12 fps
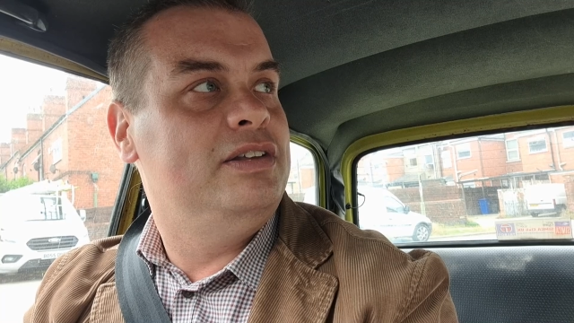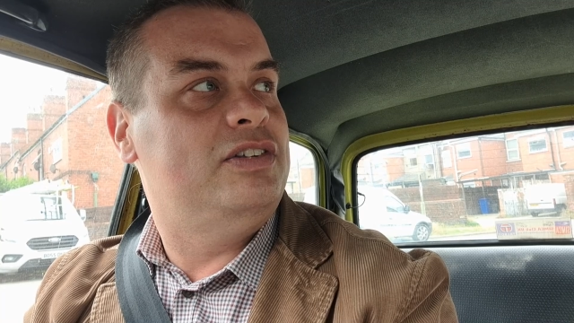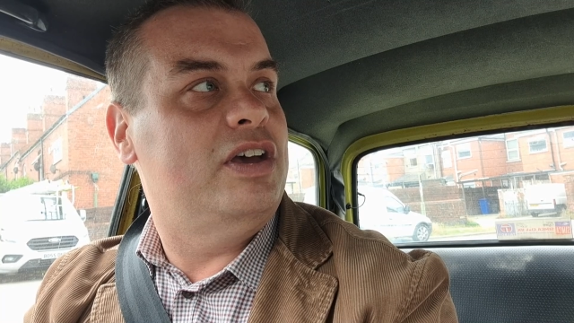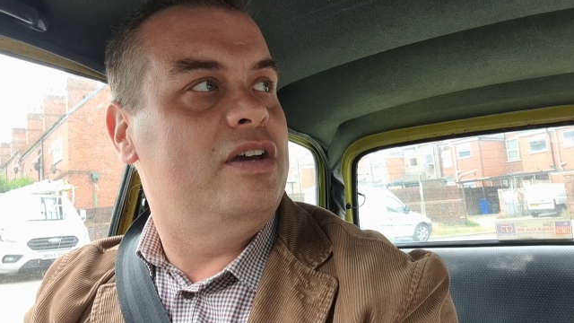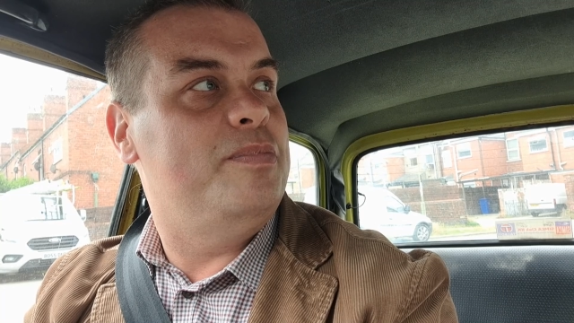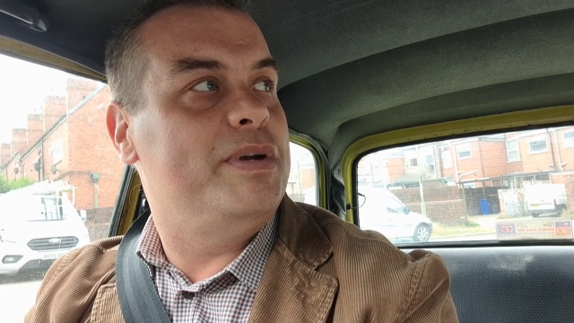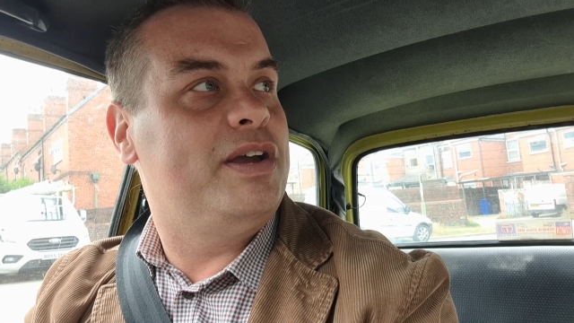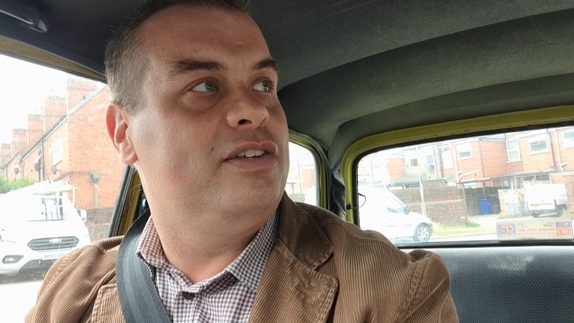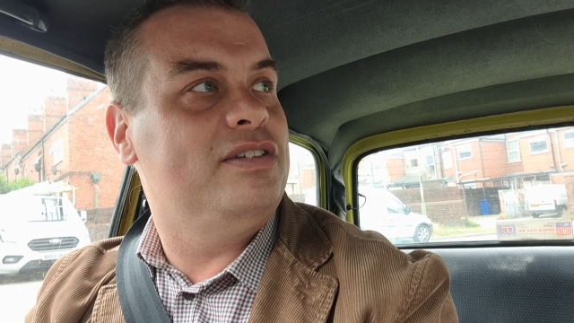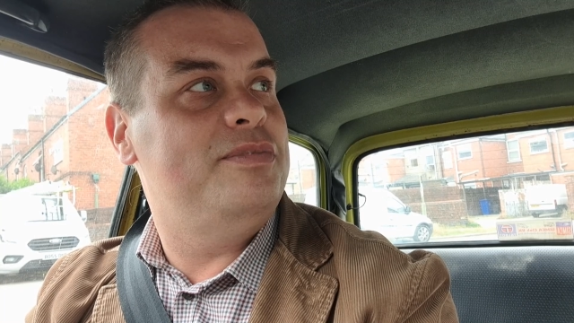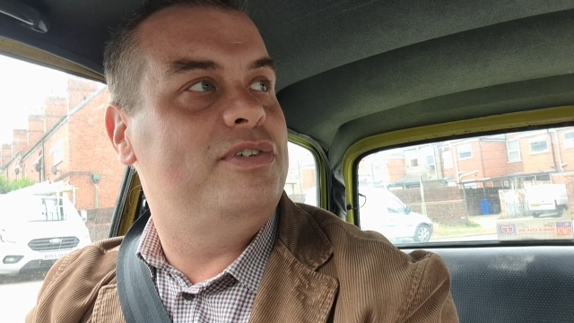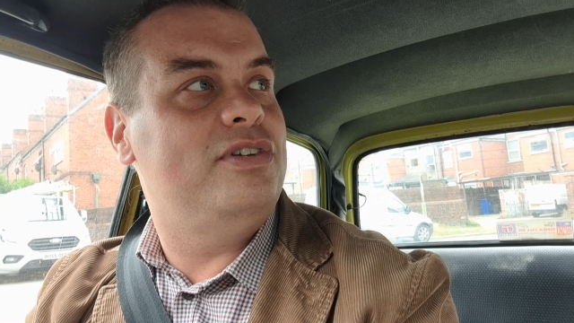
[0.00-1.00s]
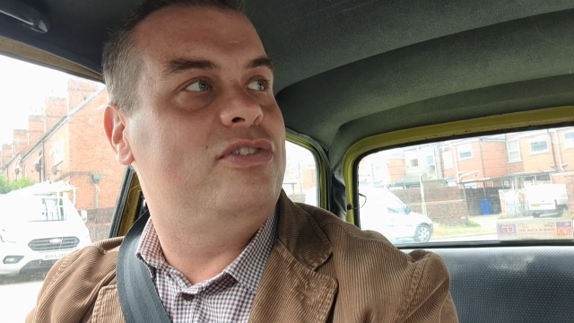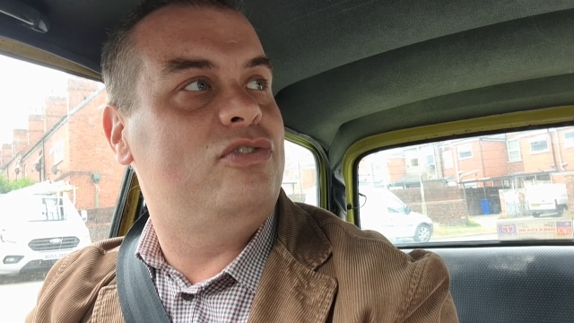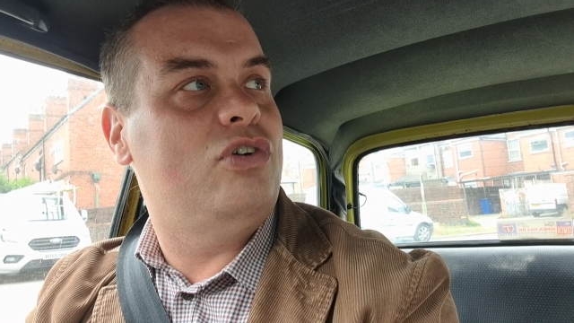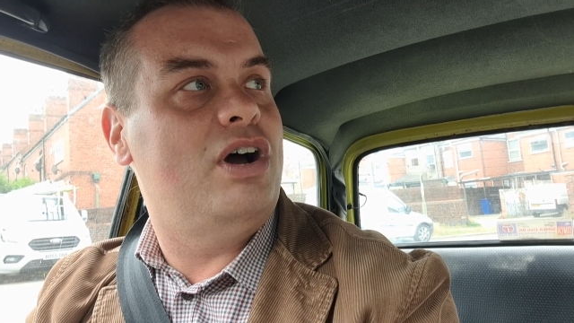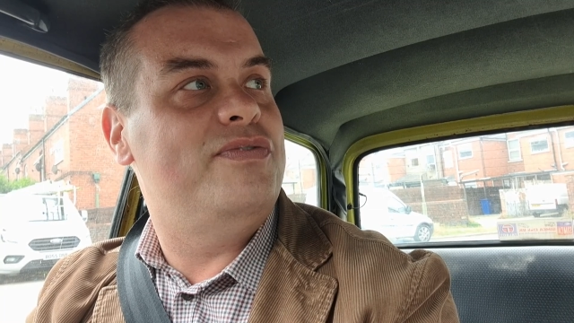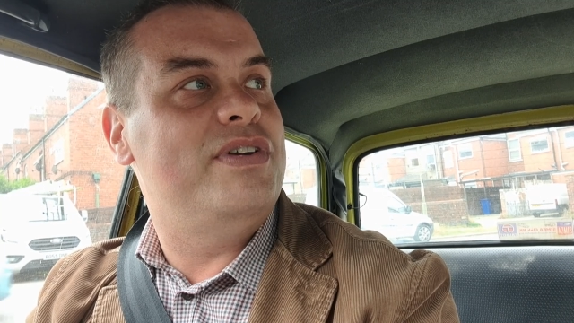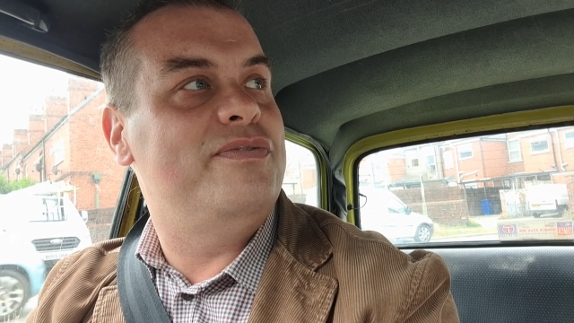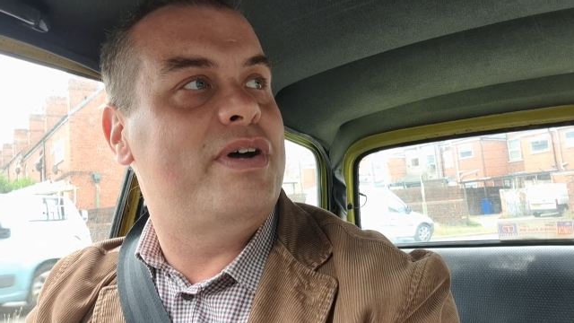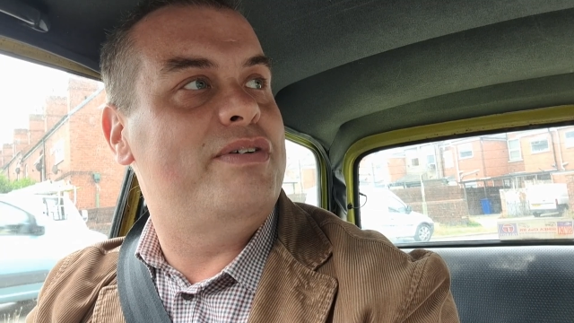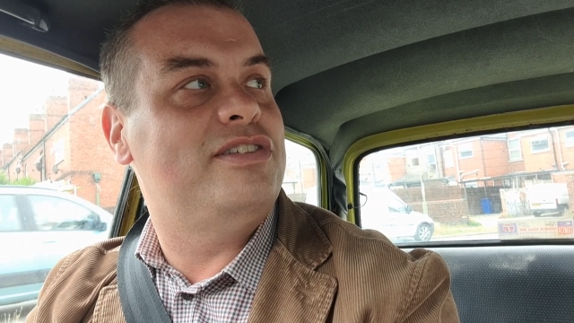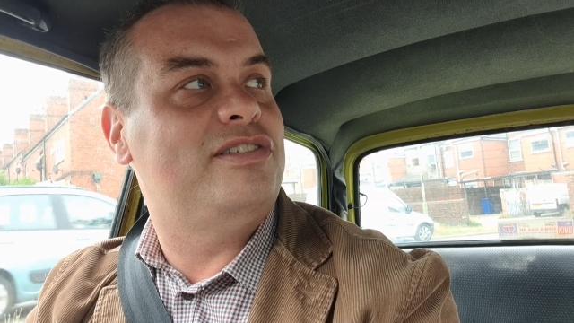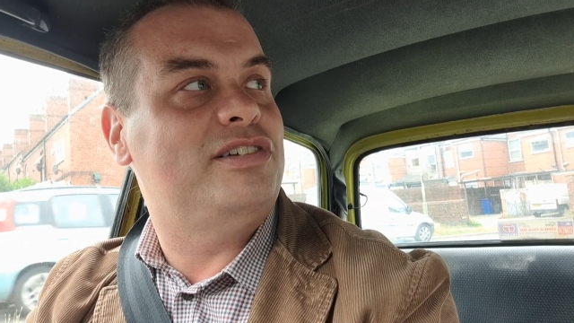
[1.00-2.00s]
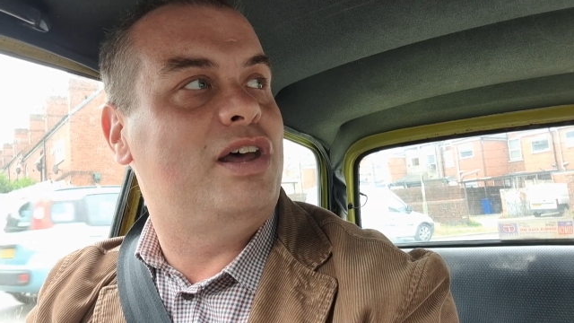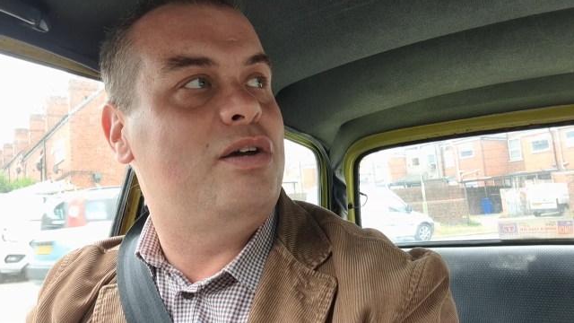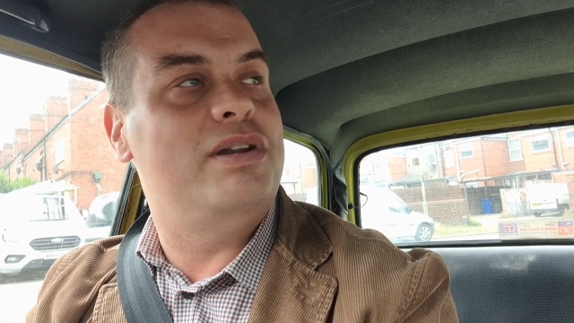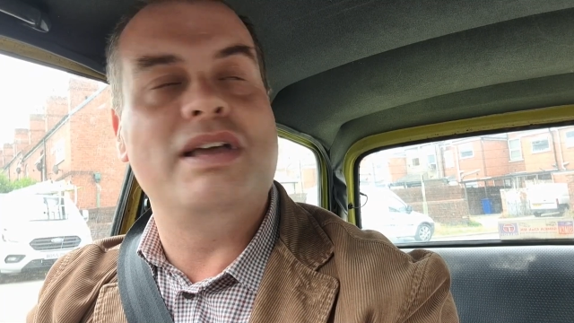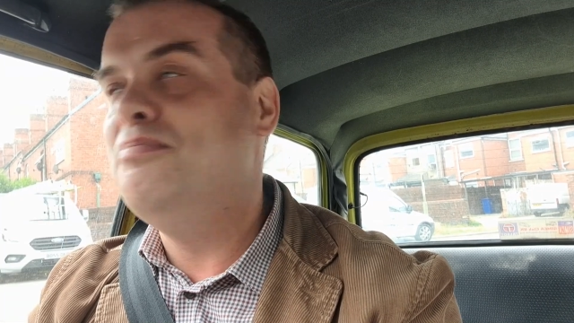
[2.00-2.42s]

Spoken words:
So because I'm just driving very slowly